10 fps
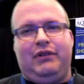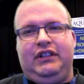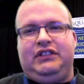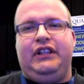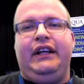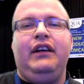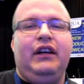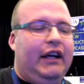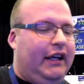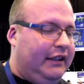products to you,
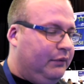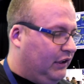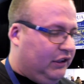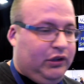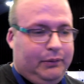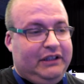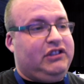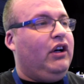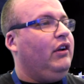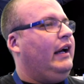and we're going to talk about
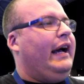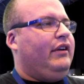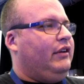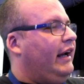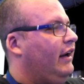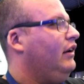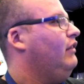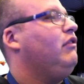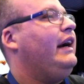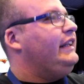salt and a
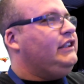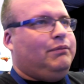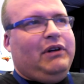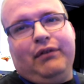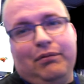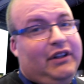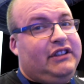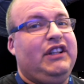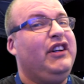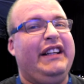range of other
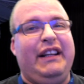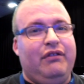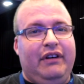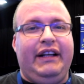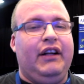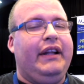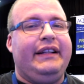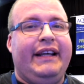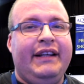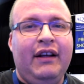products that I didn't even really know they
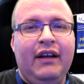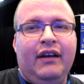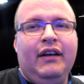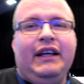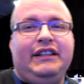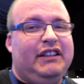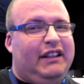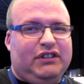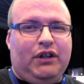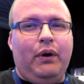did. He's going to
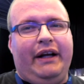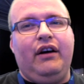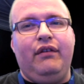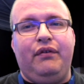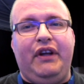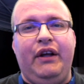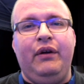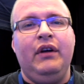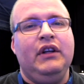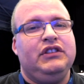give us a quick overview
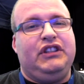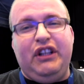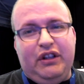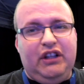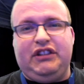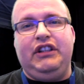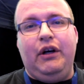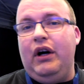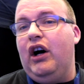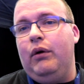so you guys can
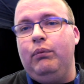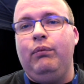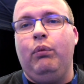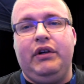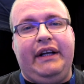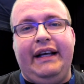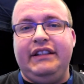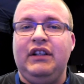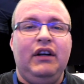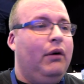know at home what it
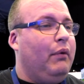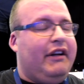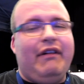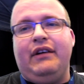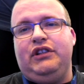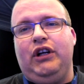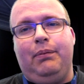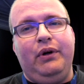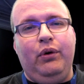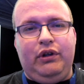is, and when you're out
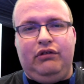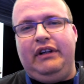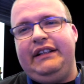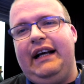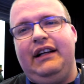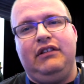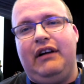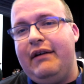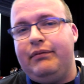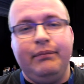shopping, all good retailers will
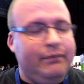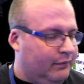have them.